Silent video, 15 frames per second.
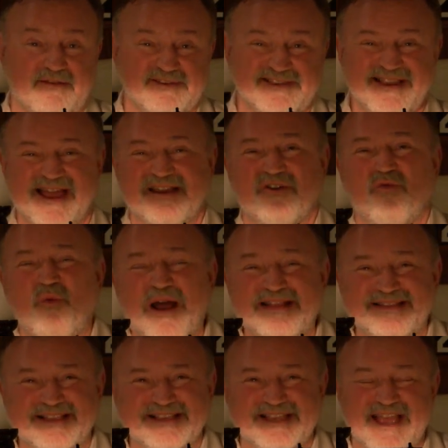It's not
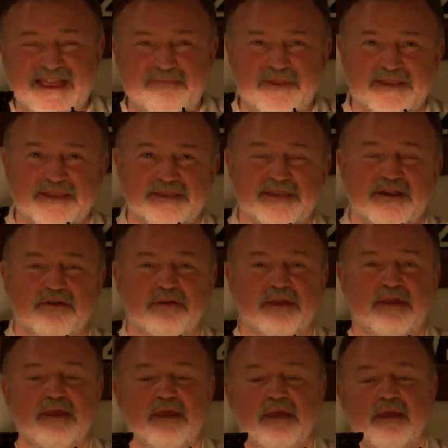quite the same
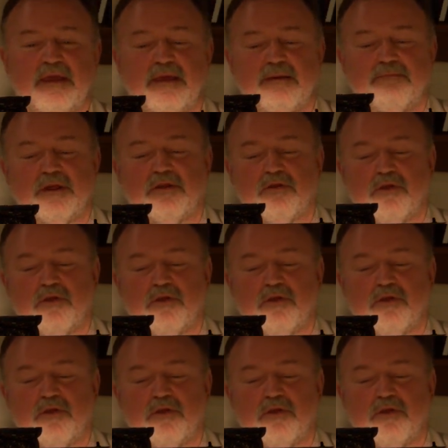necessarily, but